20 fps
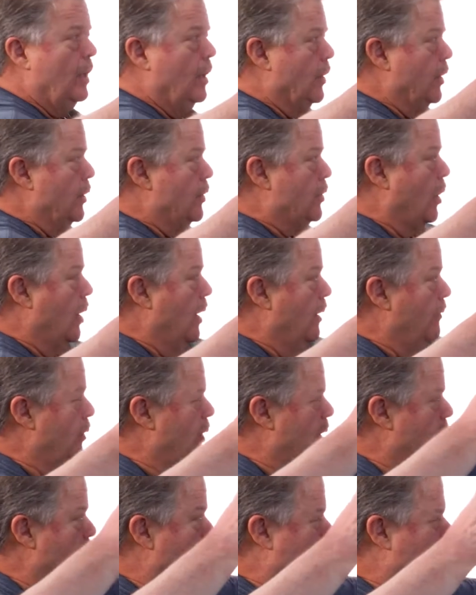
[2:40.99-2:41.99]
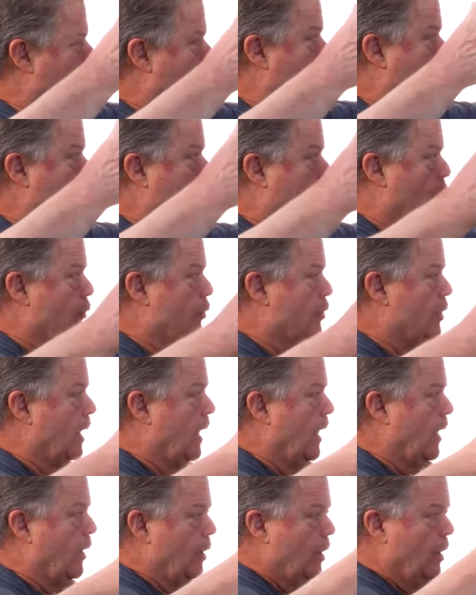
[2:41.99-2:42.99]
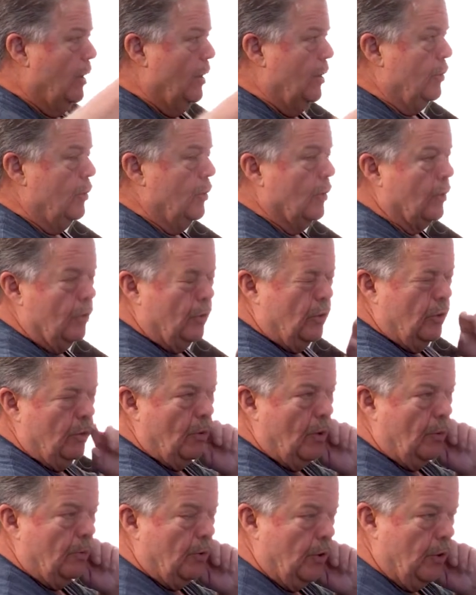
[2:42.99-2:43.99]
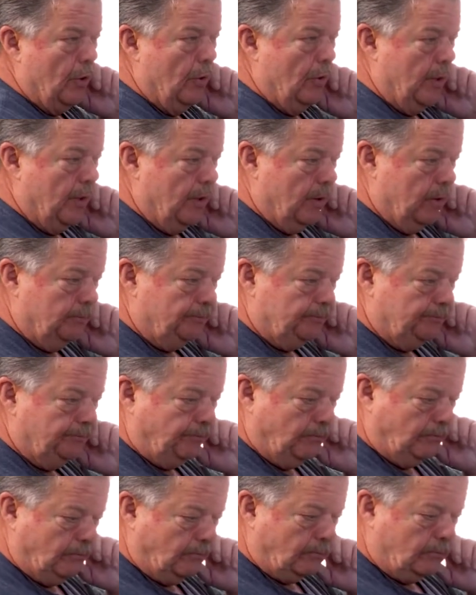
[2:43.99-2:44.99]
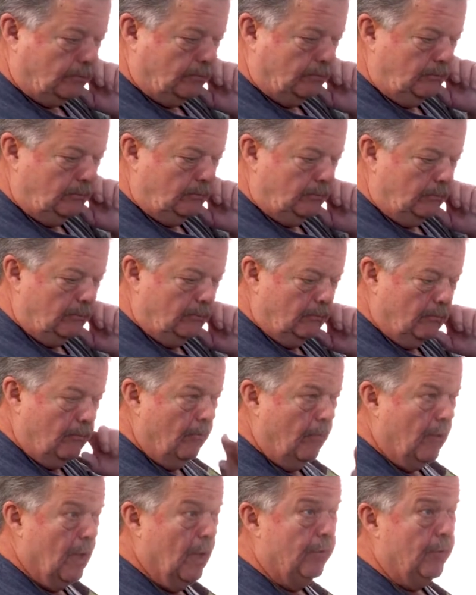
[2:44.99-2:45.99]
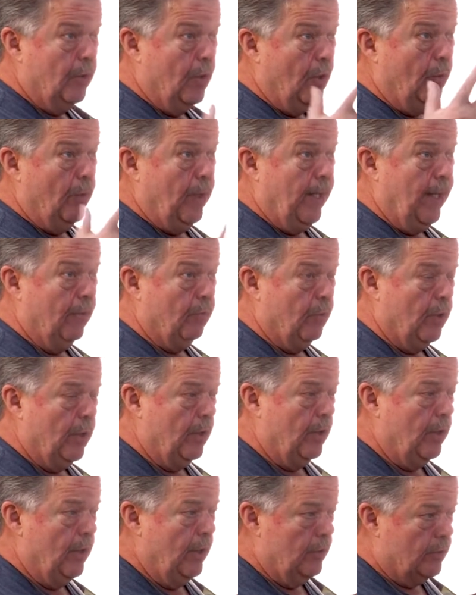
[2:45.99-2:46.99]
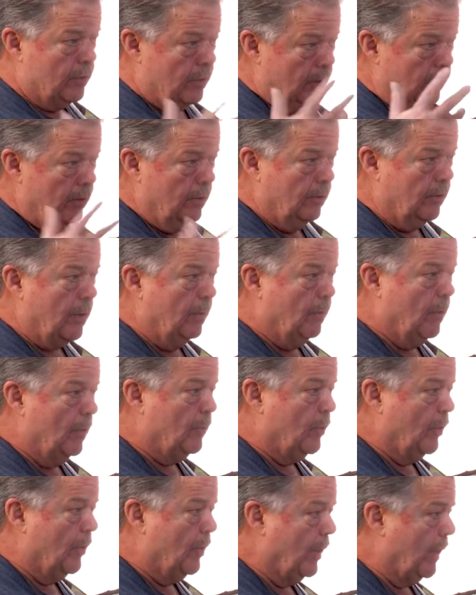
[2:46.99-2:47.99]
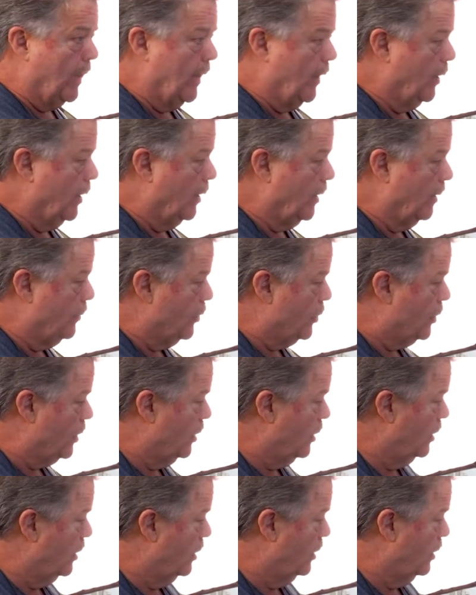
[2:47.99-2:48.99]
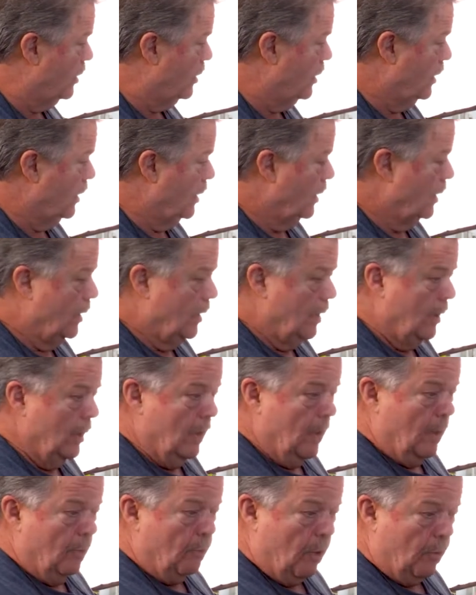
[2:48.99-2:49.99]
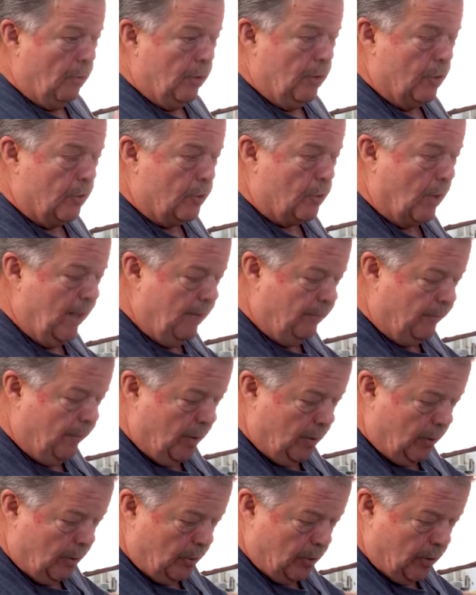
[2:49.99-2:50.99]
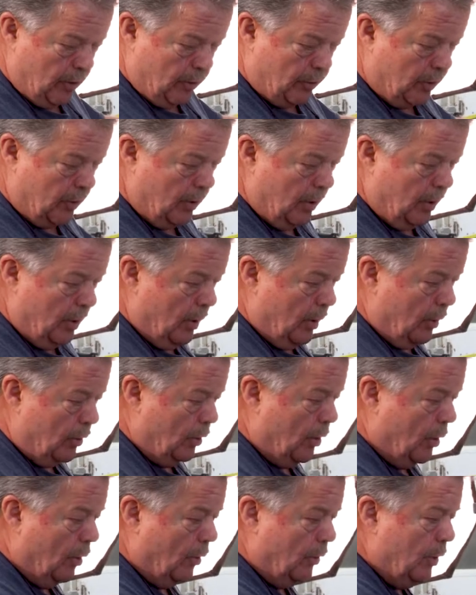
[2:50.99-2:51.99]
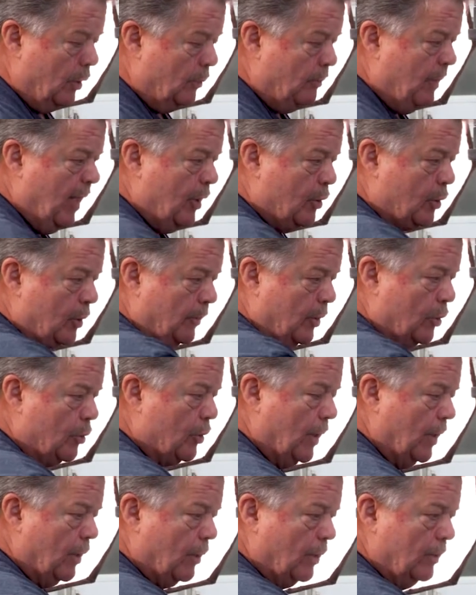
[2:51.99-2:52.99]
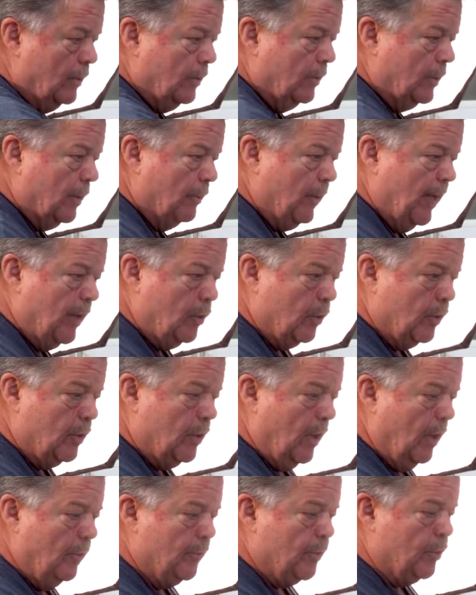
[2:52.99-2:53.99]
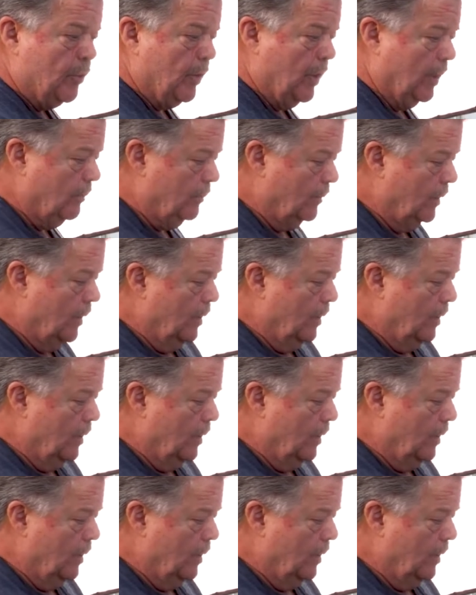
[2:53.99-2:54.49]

that's hovering the body outside, you can do what we're doing here. If you don't have one of these, you'll come up with an idea, I'm sure. But when you're dry fitting this, you know your measurements here to make your tub sit,